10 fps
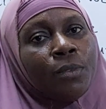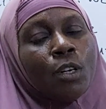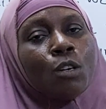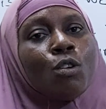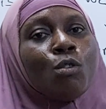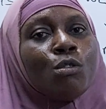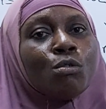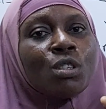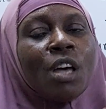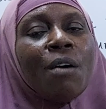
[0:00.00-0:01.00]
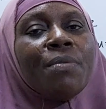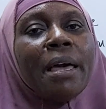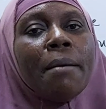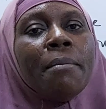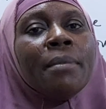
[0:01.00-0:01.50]
You are not going to sound
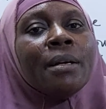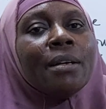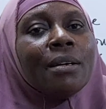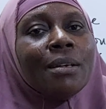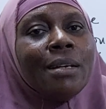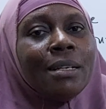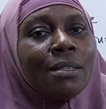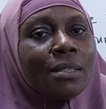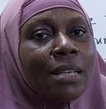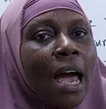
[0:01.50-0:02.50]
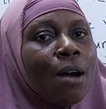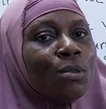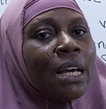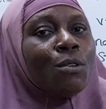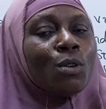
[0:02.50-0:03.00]
them in
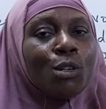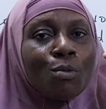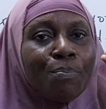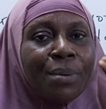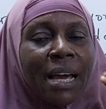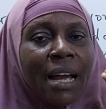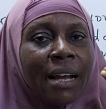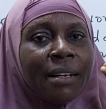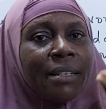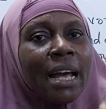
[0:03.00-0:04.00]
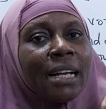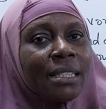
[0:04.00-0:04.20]
sound. They are not going to bear their